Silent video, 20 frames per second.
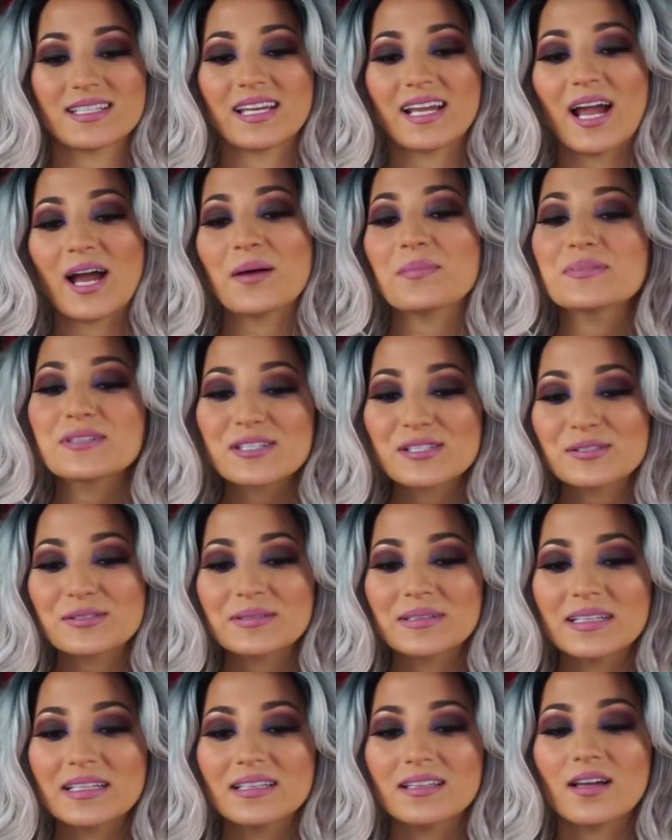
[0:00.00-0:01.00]
I
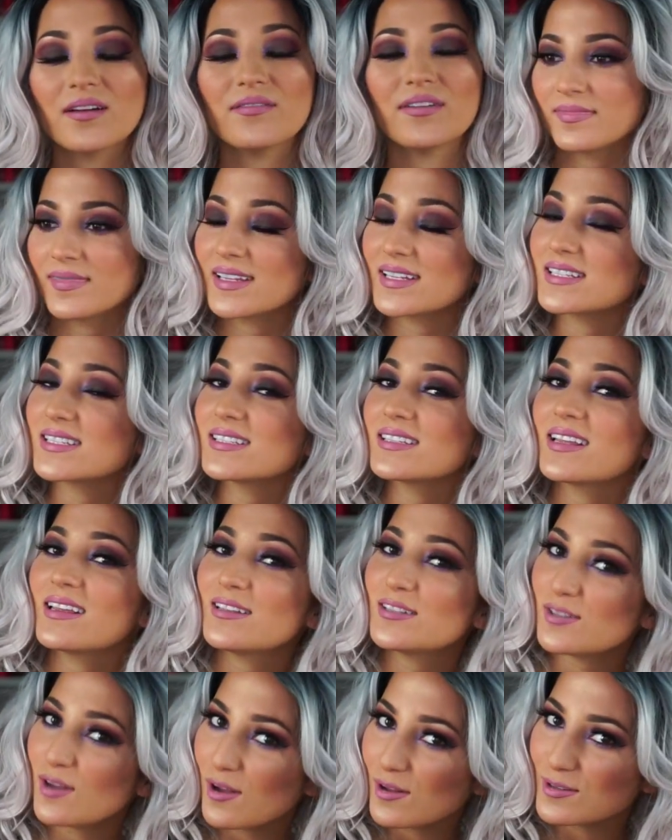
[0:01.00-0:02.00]
absolutely love it. This
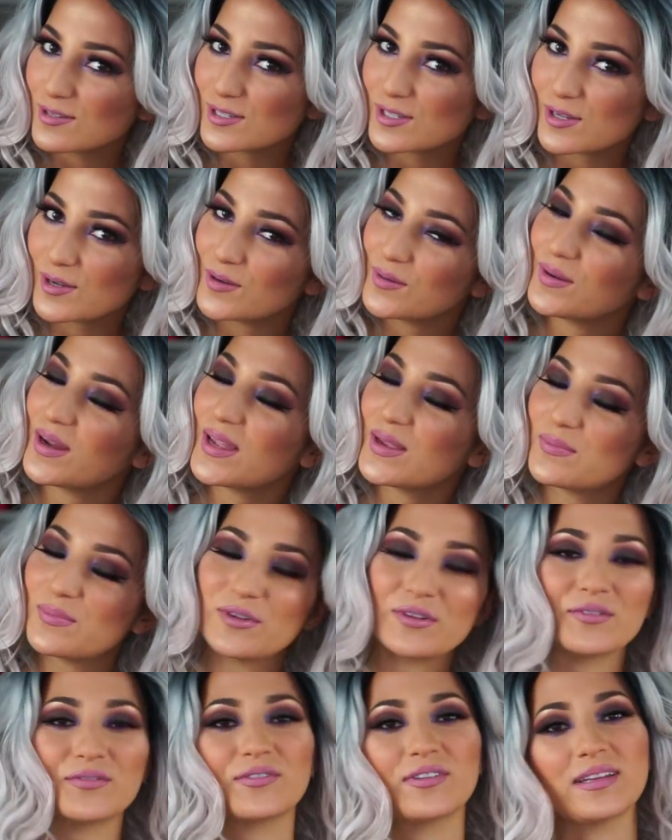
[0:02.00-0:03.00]
is also a
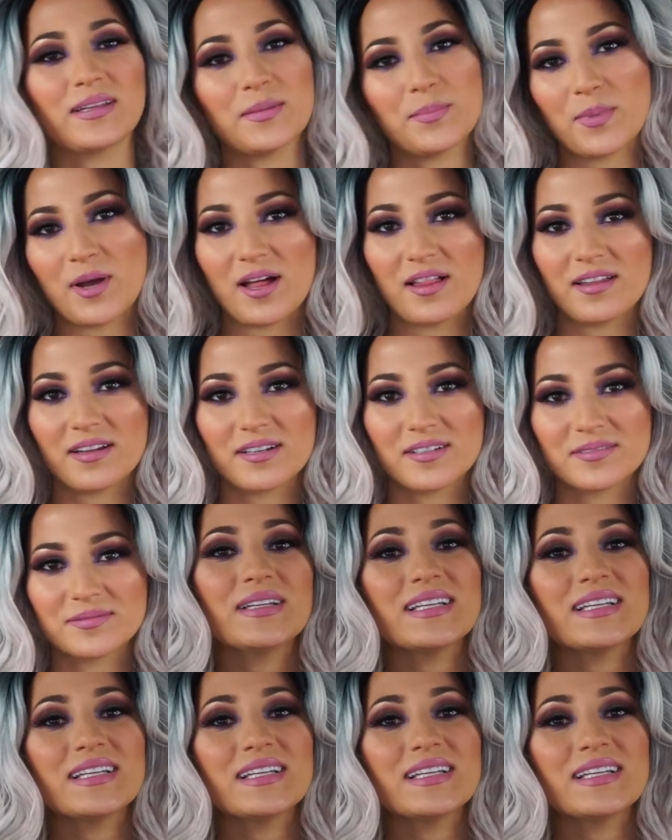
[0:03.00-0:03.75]
beautiful lip color.